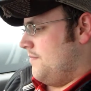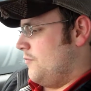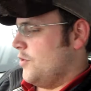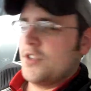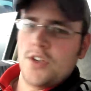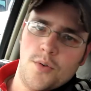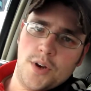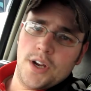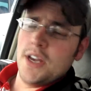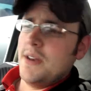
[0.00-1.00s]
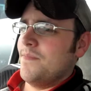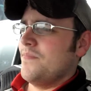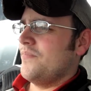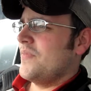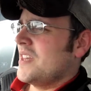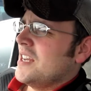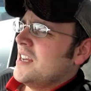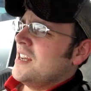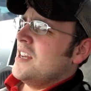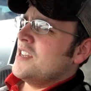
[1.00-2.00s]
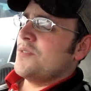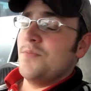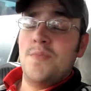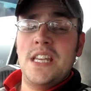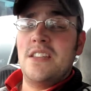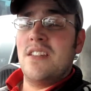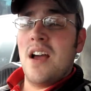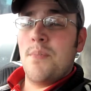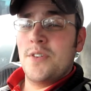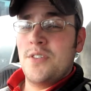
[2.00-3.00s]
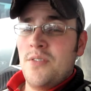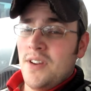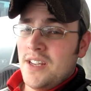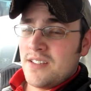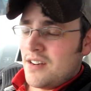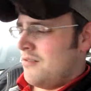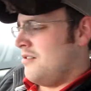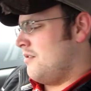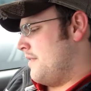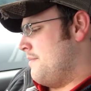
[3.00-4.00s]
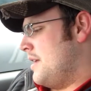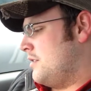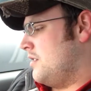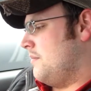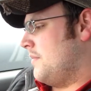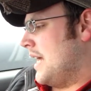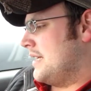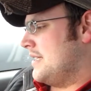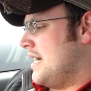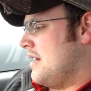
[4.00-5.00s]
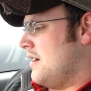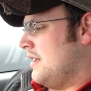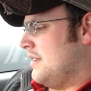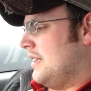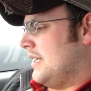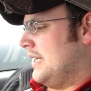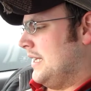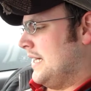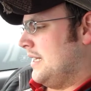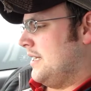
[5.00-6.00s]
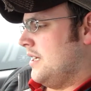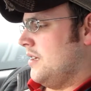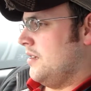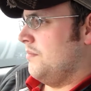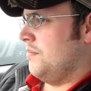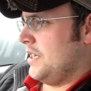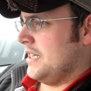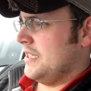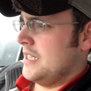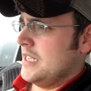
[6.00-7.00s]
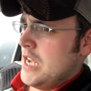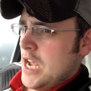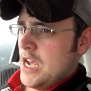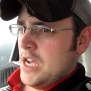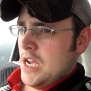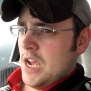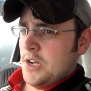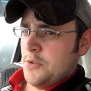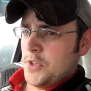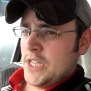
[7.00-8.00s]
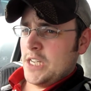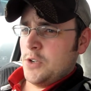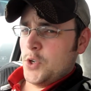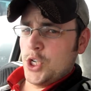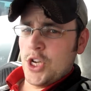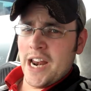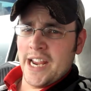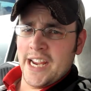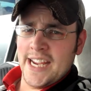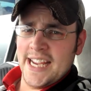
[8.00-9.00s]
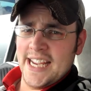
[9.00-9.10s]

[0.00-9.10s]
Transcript: What's going on? Some decent opportunities. I don't know if I mentioned them last night or anything like that, but I do thank you, Chalet.